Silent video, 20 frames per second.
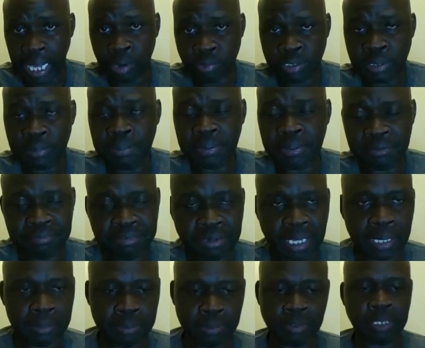I would
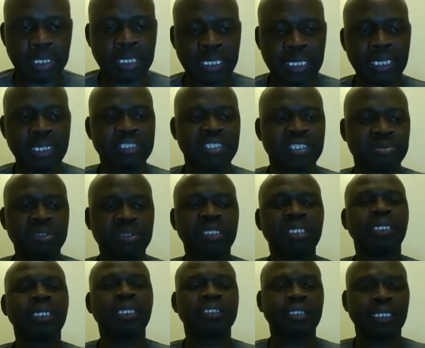prefer, again,
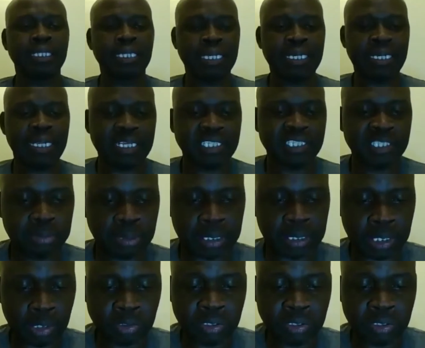speaking as an expert,